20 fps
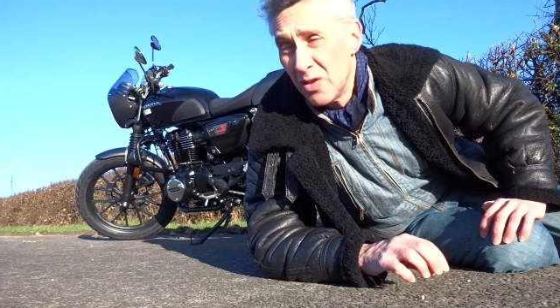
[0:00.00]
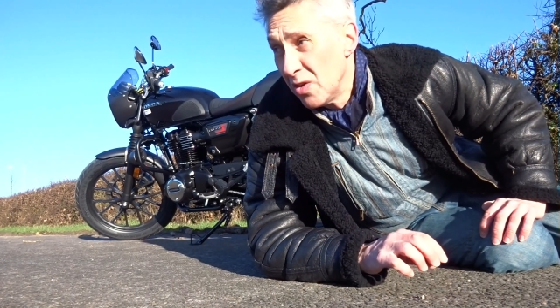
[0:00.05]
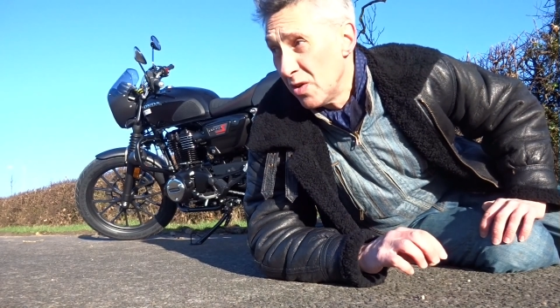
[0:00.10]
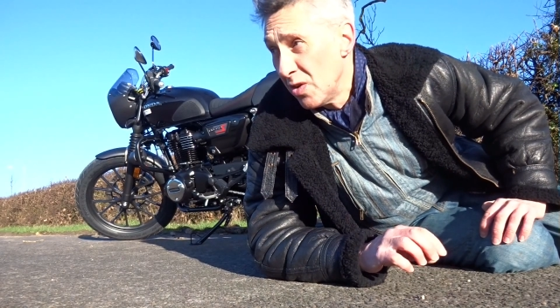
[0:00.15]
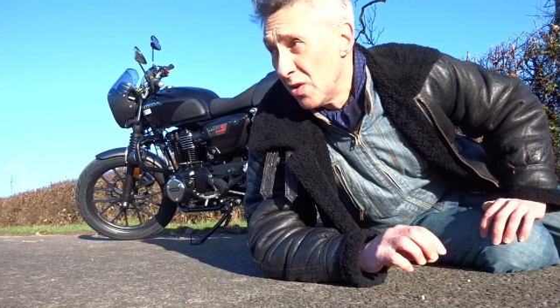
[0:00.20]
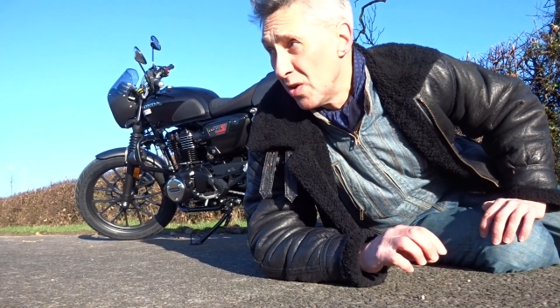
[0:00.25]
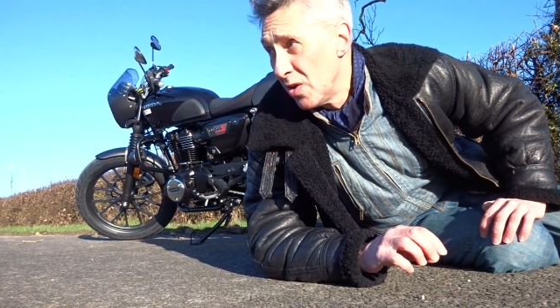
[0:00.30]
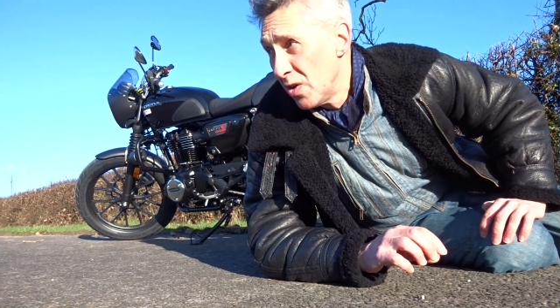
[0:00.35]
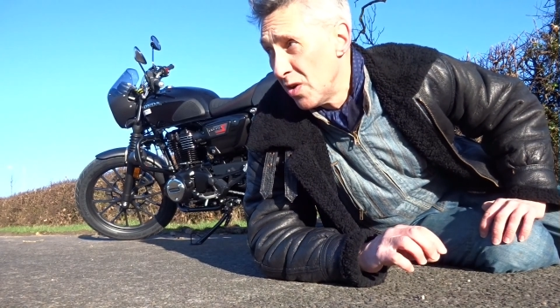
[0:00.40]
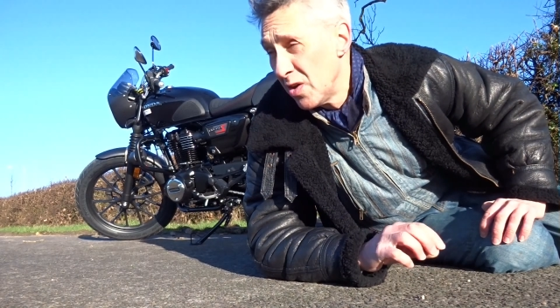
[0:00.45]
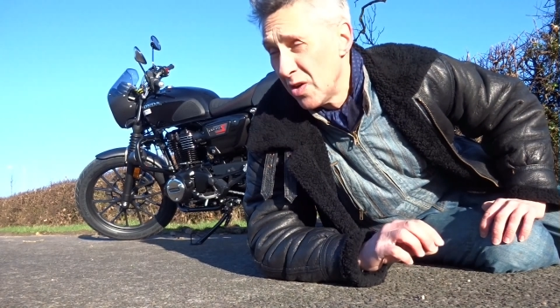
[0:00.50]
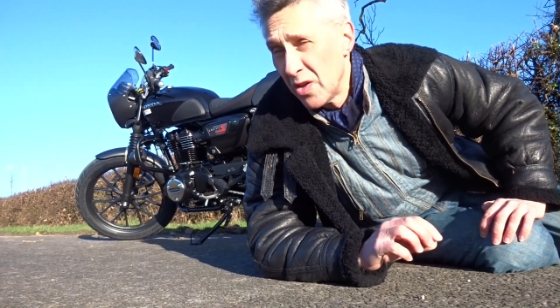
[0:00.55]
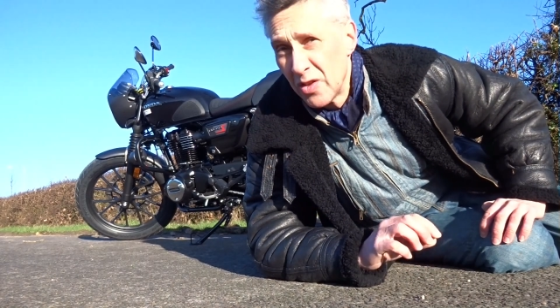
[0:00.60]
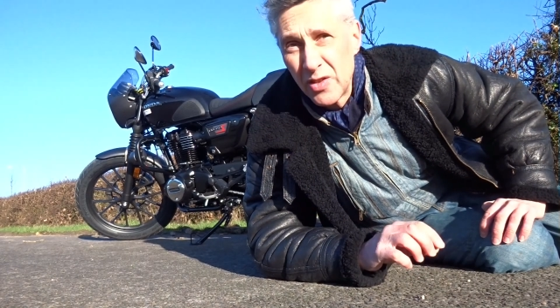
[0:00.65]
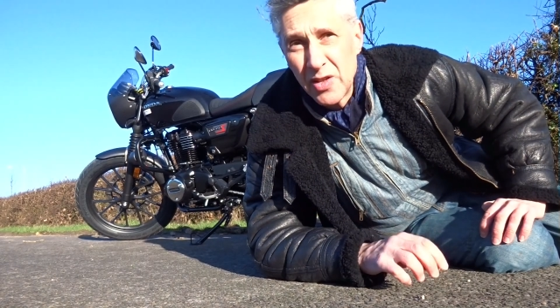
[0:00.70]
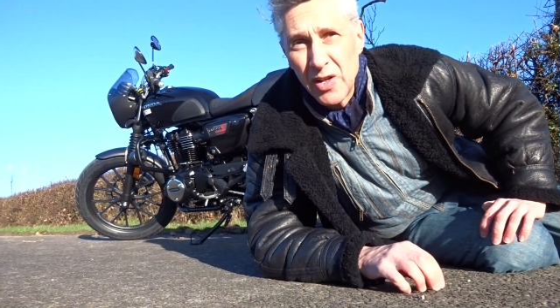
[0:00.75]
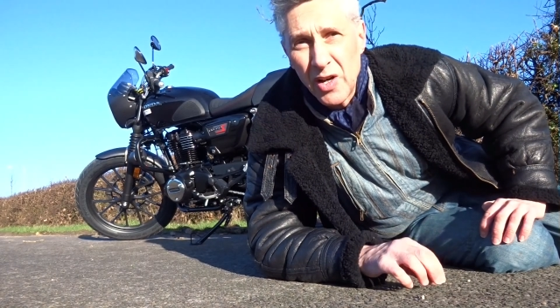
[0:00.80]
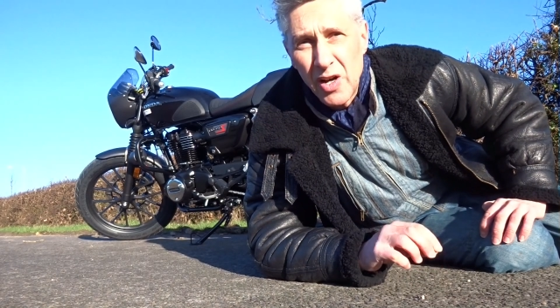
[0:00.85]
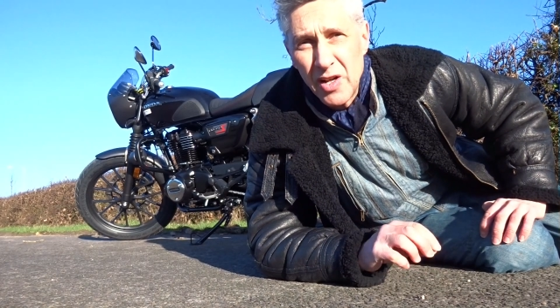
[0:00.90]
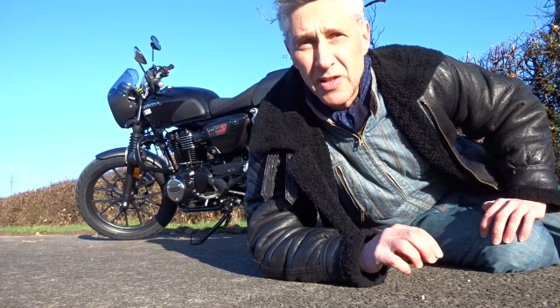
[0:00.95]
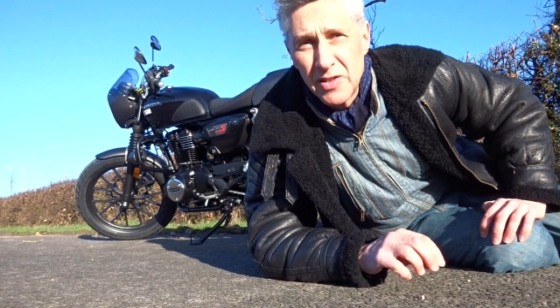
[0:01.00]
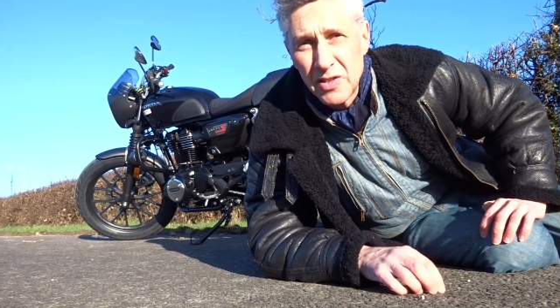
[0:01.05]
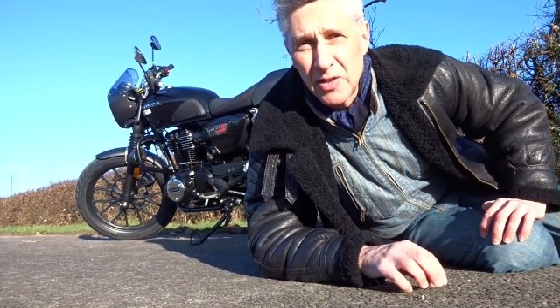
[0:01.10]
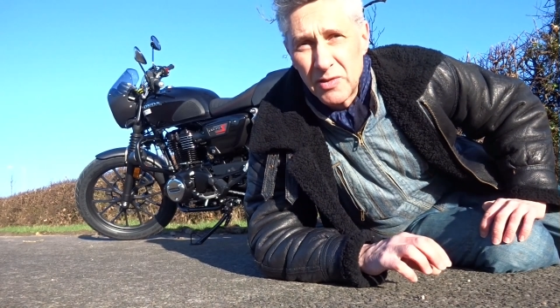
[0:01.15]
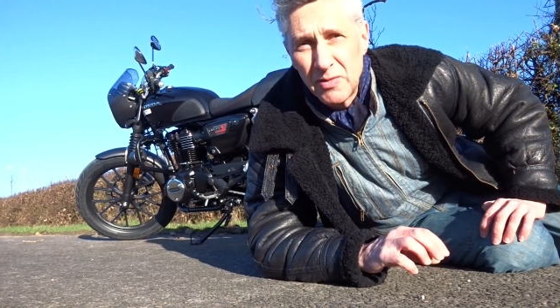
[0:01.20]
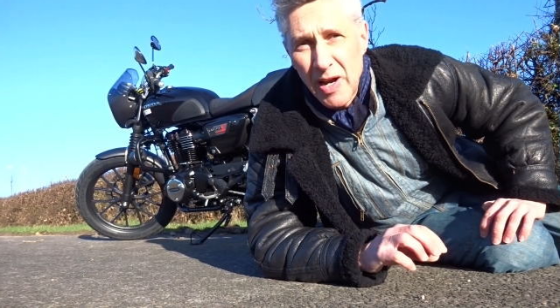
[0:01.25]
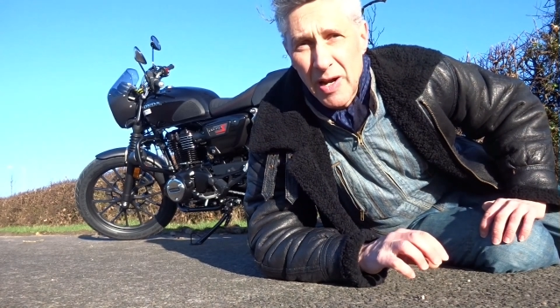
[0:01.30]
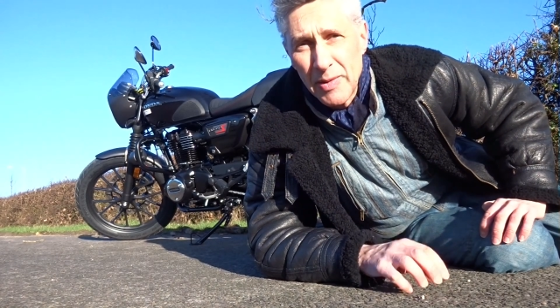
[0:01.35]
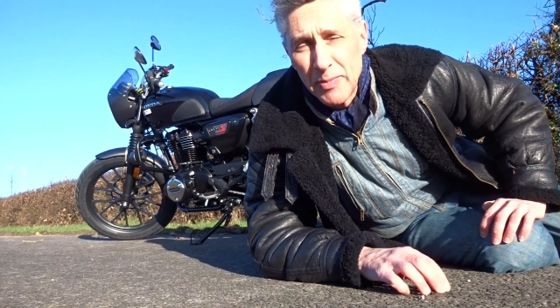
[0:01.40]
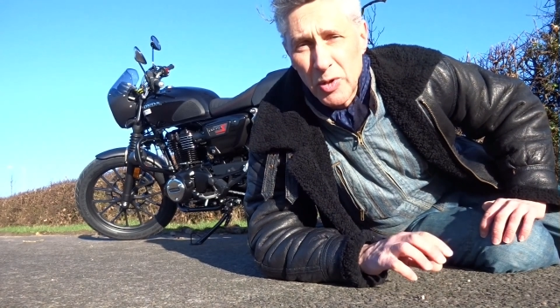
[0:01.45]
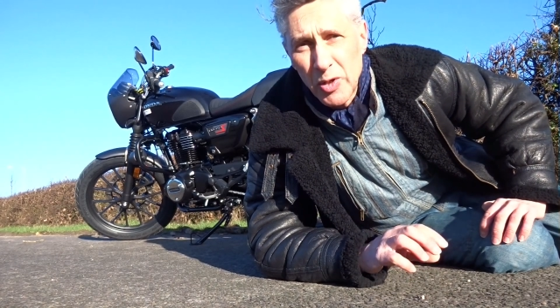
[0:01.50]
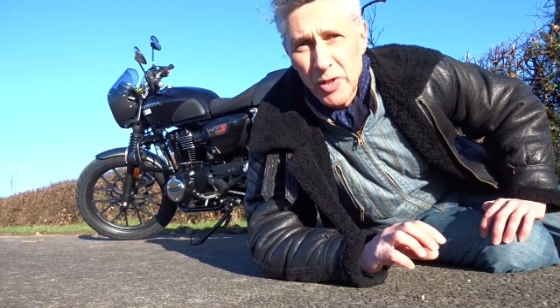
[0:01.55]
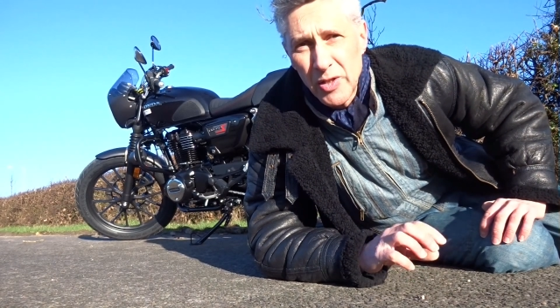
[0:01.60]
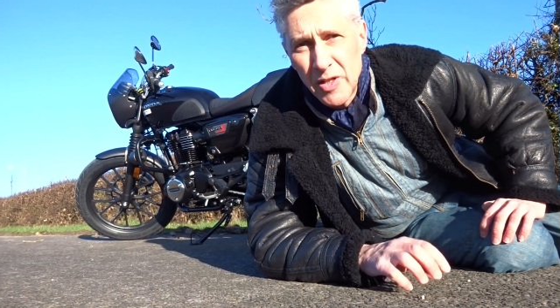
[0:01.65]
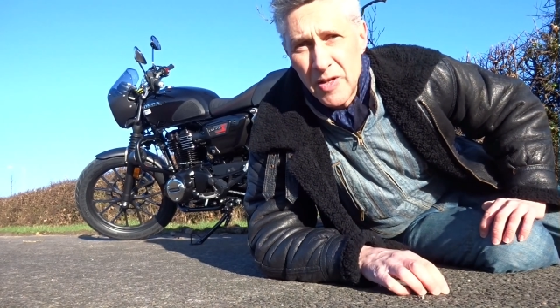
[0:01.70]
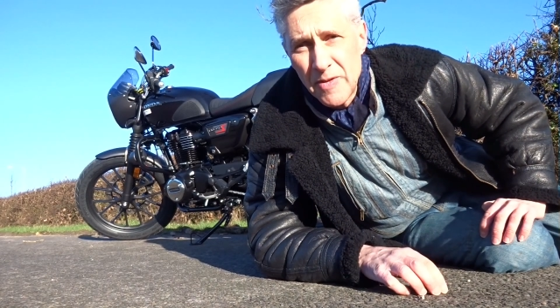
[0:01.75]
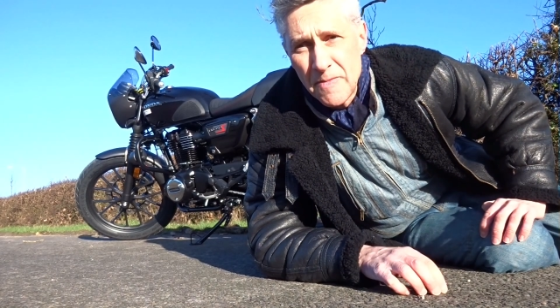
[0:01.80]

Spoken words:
or the Honda Rebel,